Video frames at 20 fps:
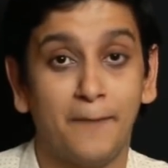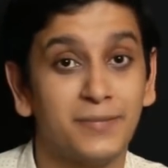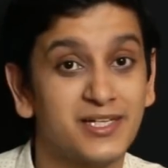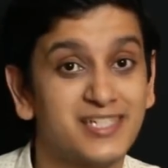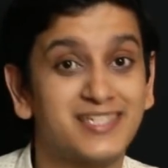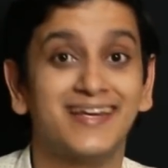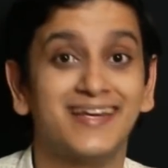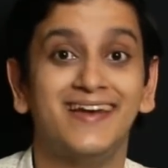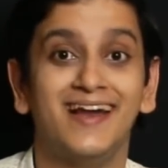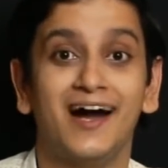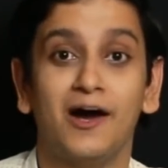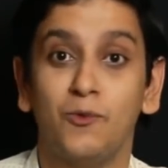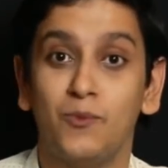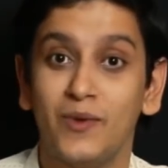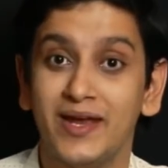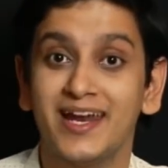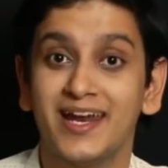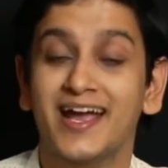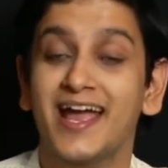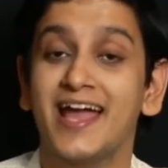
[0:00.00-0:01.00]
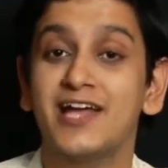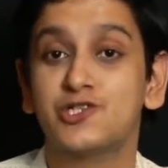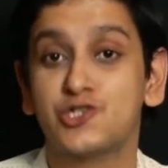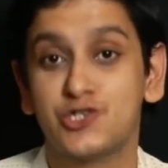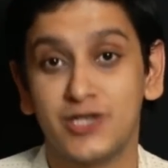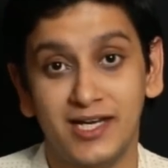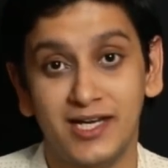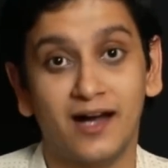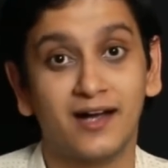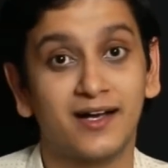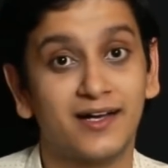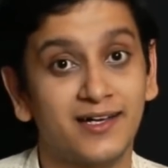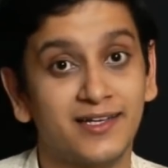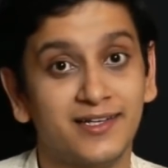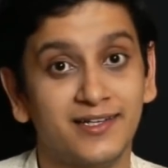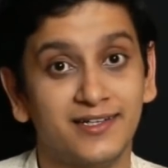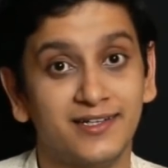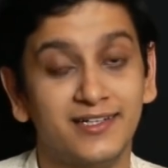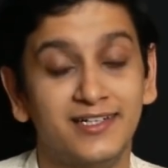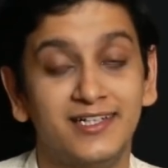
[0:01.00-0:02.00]
but still a win against Sri Lanka
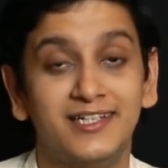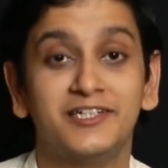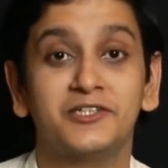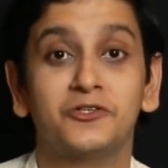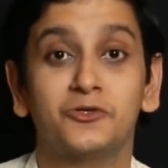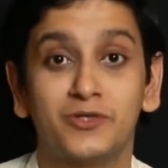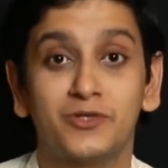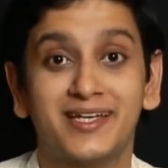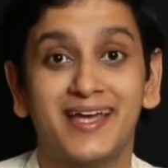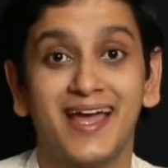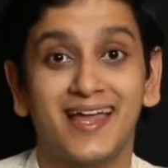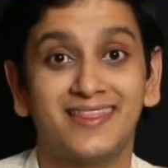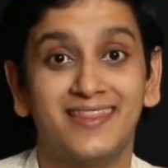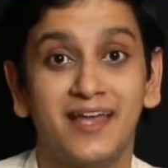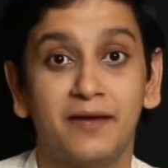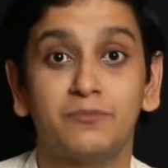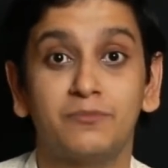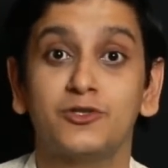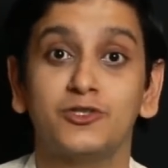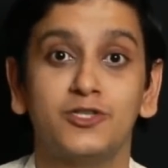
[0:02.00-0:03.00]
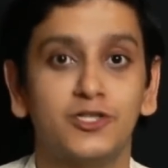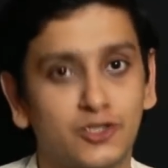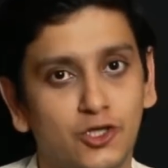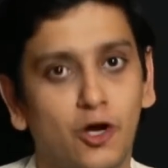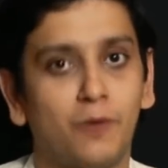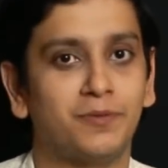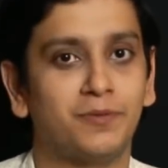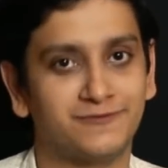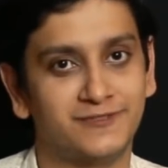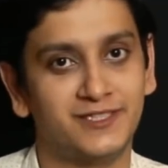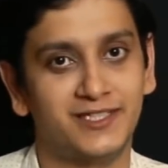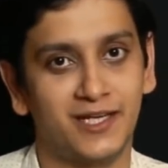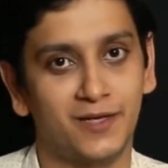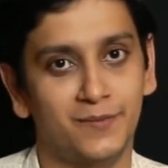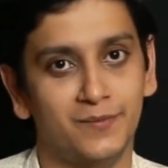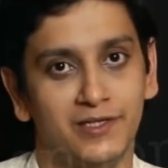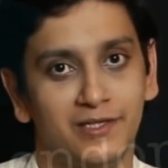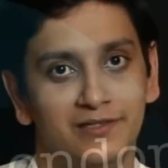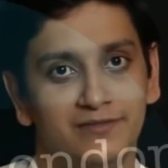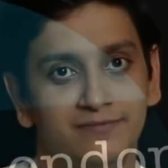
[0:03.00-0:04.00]
here could get them to the top of the
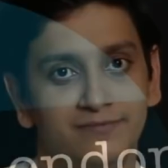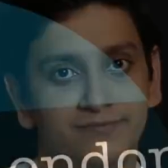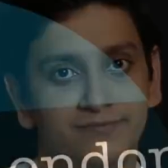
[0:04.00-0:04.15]
table.